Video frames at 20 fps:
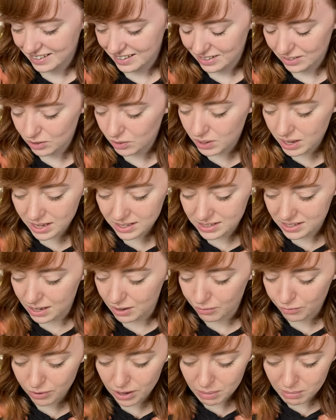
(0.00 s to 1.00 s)
You can't sit
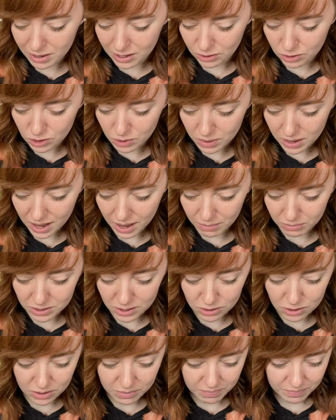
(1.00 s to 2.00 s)
in front of me and chew it. I'm
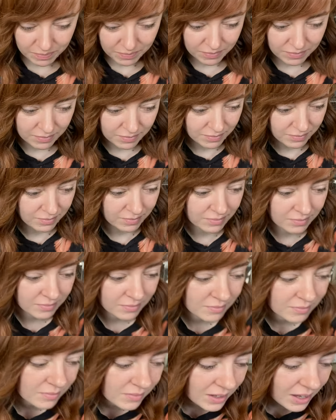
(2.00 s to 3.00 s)
need to...
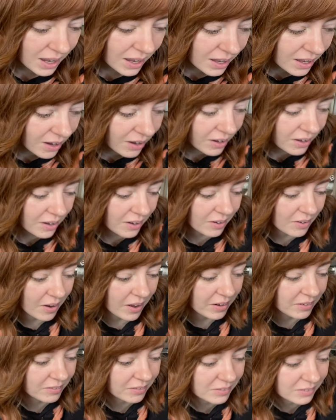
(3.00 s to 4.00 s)
Yeah, here, here, go
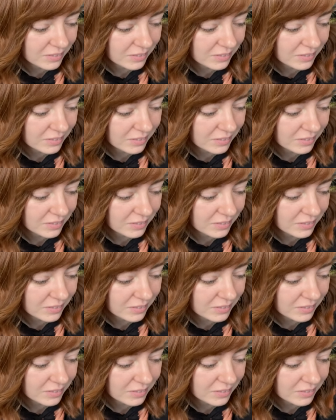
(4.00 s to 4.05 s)
ahead.